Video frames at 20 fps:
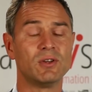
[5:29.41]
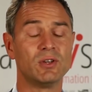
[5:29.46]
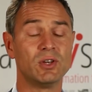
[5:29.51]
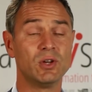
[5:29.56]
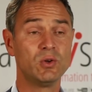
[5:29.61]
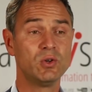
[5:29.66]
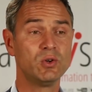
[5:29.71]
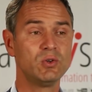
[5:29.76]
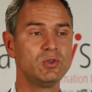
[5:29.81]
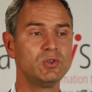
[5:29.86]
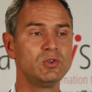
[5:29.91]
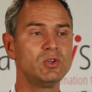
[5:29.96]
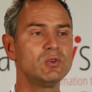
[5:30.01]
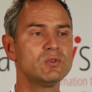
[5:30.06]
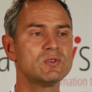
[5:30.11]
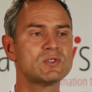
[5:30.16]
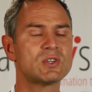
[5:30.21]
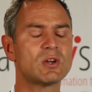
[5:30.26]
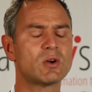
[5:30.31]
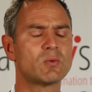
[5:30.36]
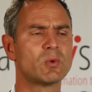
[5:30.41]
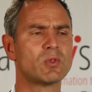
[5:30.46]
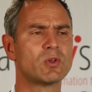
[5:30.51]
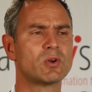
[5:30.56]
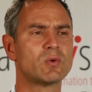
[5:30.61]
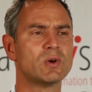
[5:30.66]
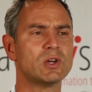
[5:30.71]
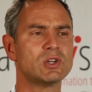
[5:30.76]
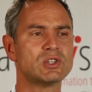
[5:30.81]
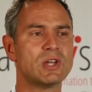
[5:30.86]
You know, you don't start with the
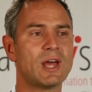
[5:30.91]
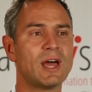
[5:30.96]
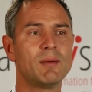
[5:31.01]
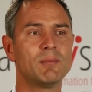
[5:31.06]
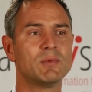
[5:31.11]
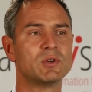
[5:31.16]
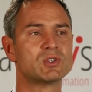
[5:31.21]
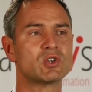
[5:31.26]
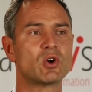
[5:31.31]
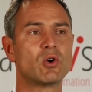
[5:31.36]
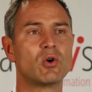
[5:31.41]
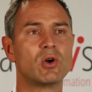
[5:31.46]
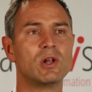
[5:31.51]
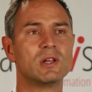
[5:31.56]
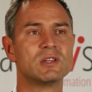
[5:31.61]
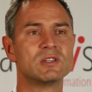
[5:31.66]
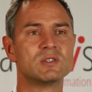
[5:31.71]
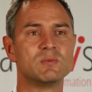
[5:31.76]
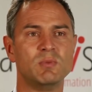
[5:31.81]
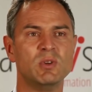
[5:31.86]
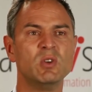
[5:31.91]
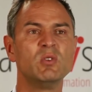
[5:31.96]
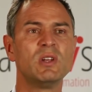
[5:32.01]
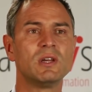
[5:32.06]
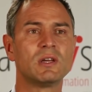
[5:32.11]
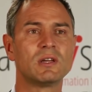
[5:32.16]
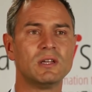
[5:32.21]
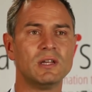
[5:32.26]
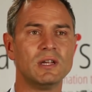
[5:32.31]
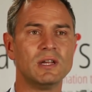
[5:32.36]
question, how much oil does
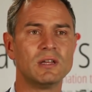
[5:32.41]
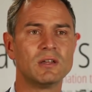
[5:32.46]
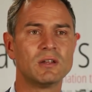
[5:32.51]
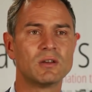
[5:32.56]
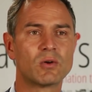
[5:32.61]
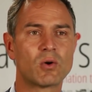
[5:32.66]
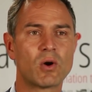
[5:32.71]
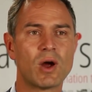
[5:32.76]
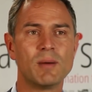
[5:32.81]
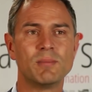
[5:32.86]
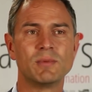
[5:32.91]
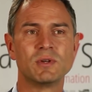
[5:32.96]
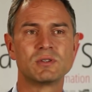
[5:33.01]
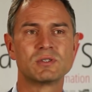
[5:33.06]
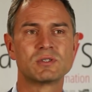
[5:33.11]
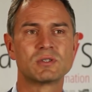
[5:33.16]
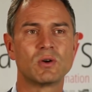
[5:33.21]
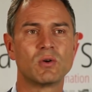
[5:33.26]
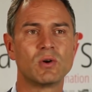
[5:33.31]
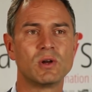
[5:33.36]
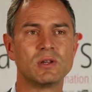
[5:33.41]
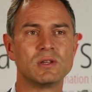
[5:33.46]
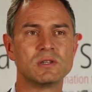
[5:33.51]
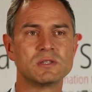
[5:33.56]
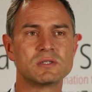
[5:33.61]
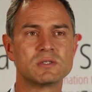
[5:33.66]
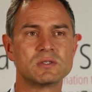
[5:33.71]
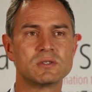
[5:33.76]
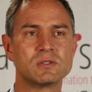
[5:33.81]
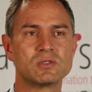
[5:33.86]
Munich need, or how much oil
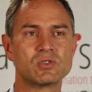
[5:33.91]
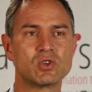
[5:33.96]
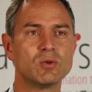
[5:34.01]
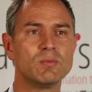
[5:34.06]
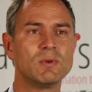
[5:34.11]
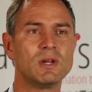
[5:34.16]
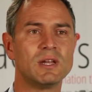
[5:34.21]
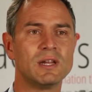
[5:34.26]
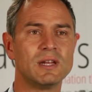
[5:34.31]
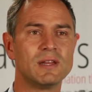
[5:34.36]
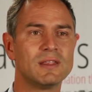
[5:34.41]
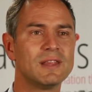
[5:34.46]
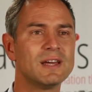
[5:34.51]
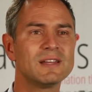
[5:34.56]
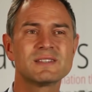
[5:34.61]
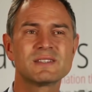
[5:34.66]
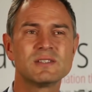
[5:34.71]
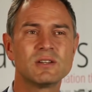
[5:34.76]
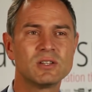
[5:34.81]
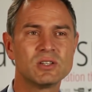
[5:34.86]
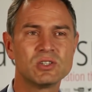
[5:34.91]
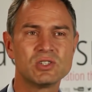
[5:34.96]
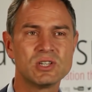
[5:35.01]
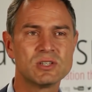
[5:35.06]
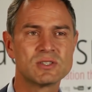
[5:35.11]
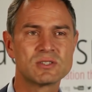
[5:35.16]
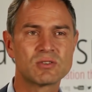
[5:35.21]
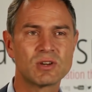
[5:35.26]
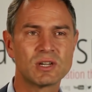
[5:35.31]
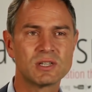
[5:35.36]
does Germany need? That's not a
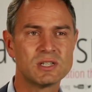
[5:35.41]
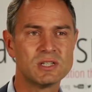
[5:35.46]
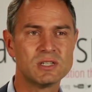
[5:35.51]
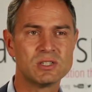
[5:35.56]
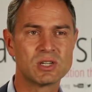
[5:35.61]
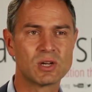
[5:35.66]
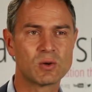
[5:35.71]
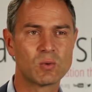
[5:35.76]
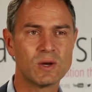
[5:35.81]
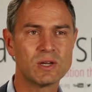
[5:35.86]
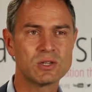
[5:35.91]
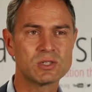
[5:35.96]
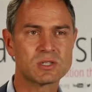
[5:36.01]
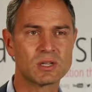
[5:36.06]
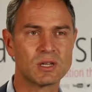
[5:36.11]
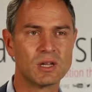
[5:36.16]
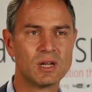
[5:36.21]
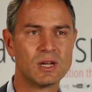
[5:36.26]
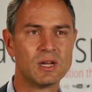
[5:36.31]
geostrategic question.